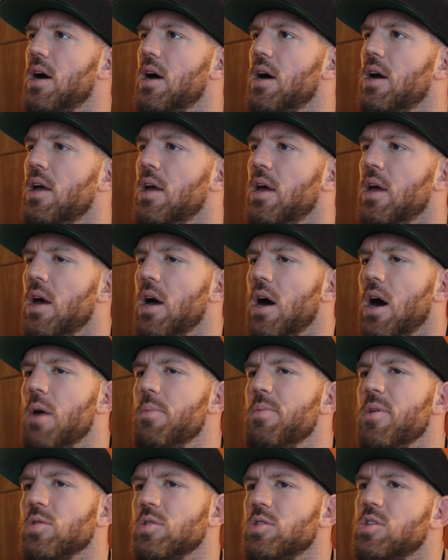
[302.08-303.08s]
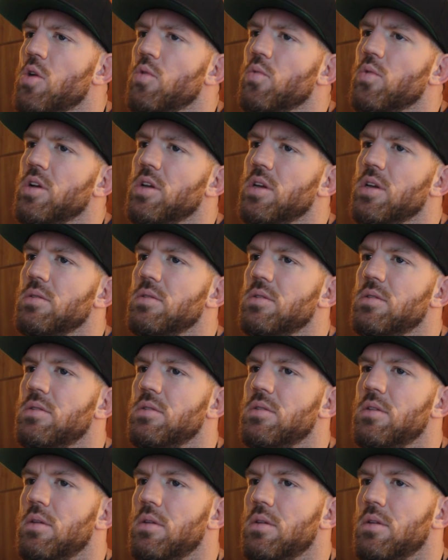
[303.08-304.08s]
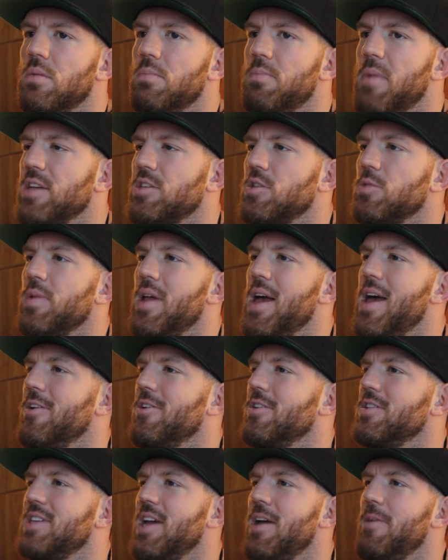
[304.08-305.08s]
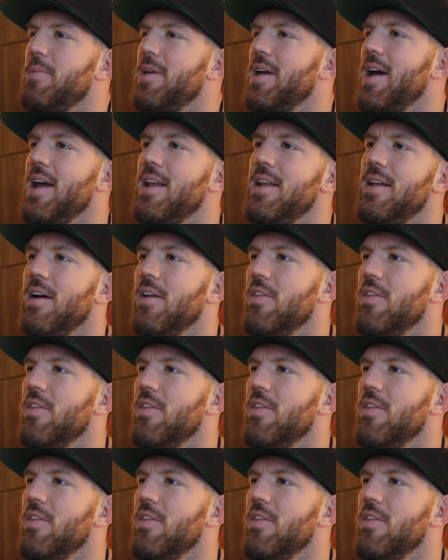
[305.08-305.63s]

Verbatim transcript: uh, um, there was no real master plan or intent behind it.